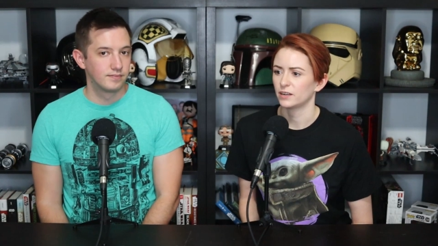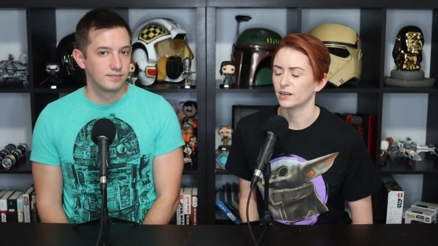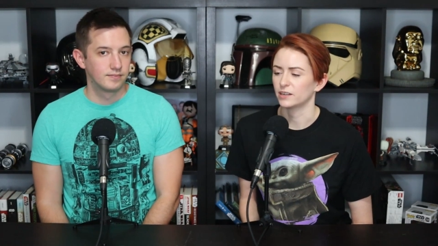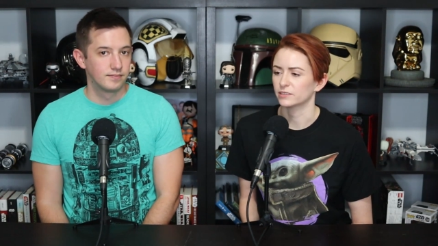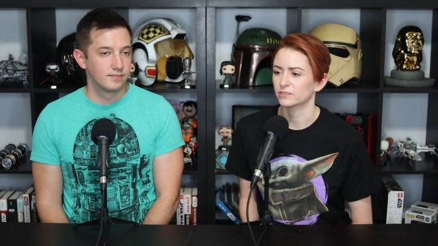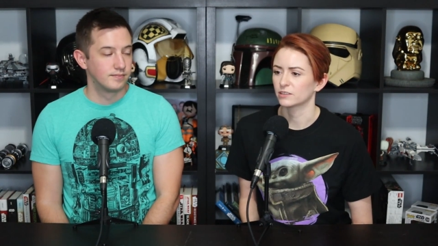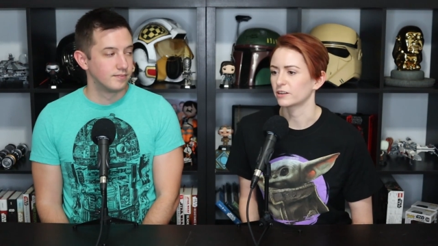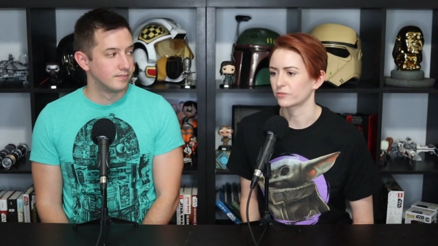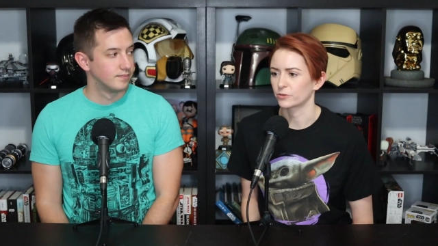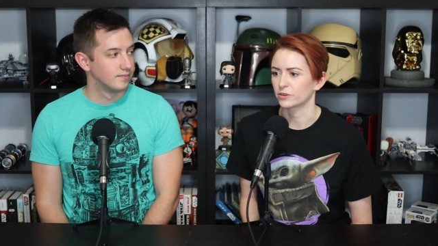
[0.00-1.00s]

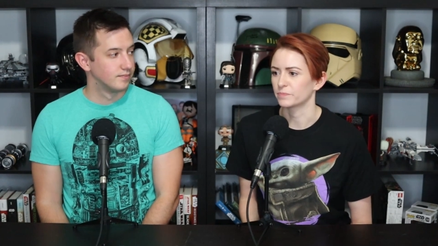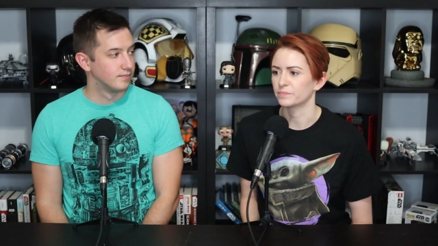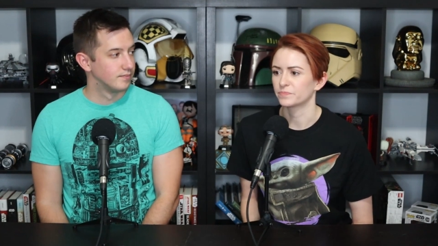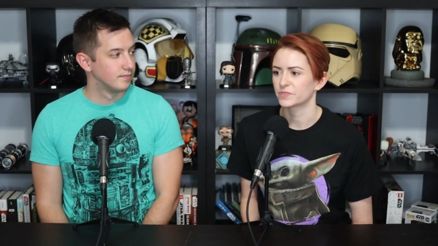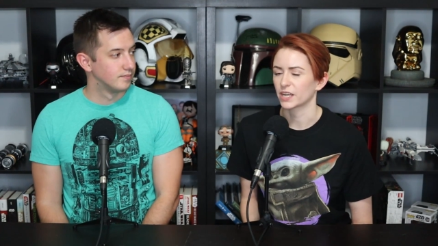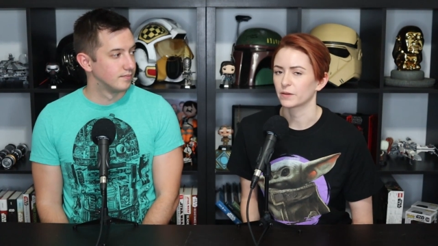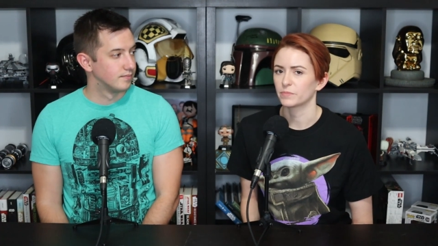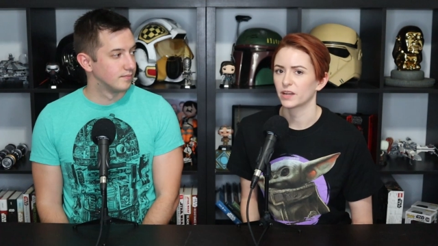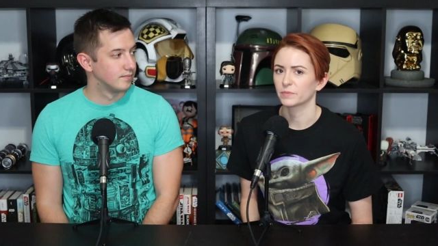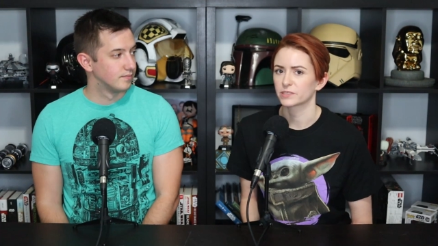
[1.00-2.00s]
Speaker 1: long-form
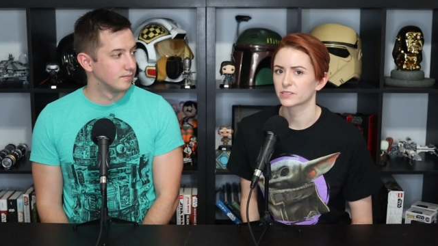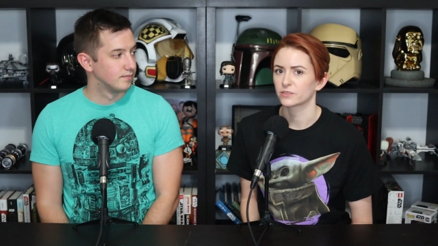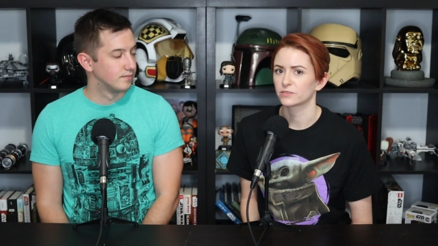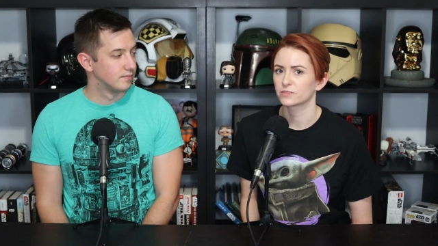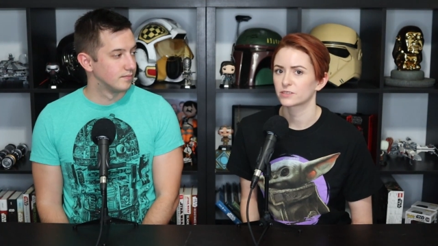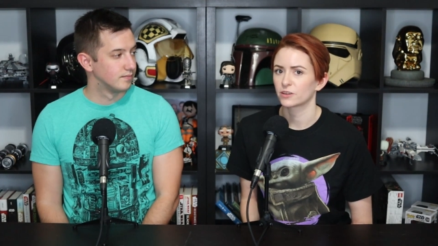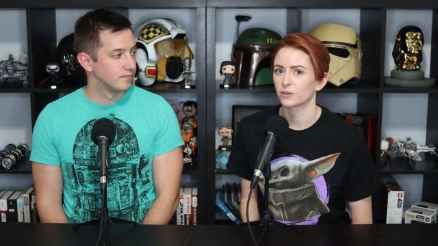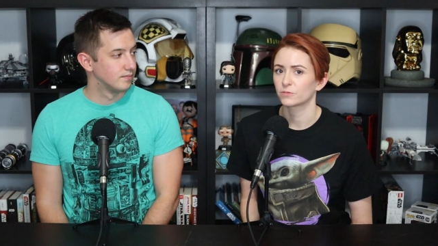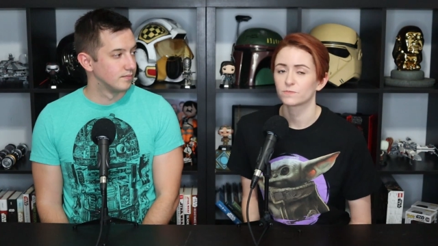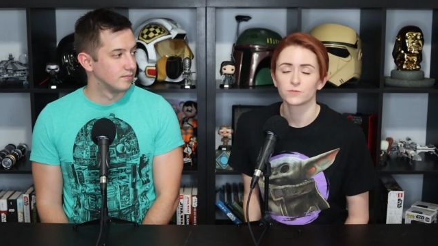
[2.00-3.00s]
type episodes. So